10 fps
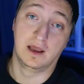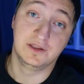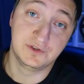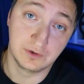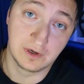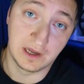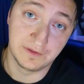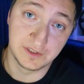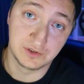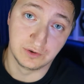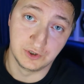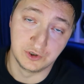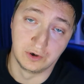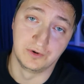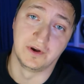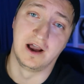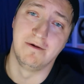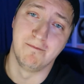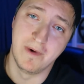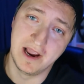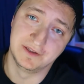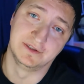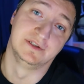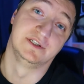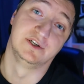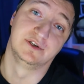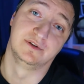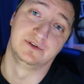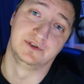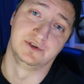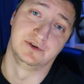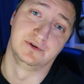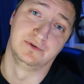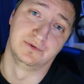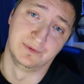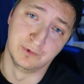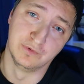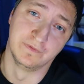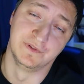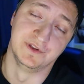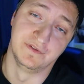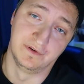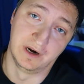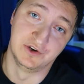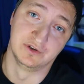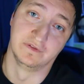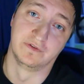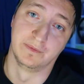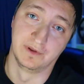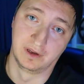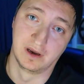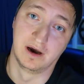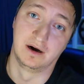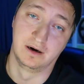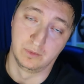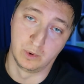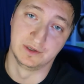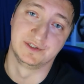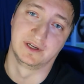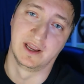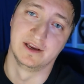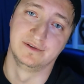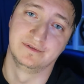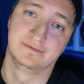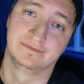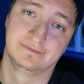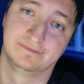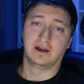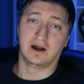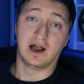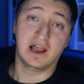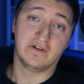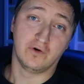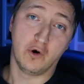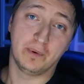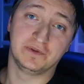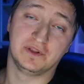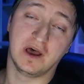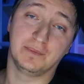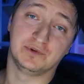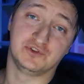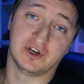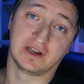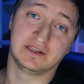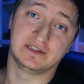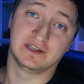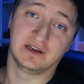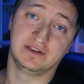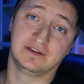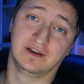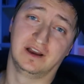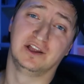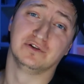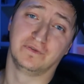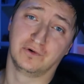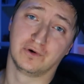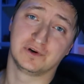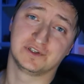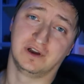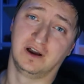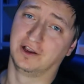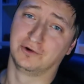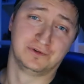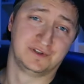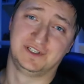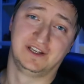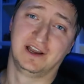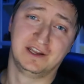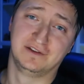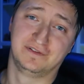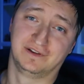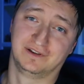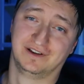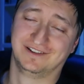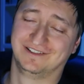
And to cut the story short, I made a decision to remove the differential from the car once again. I have opened it up to check inside, and of course I couldn't see anything.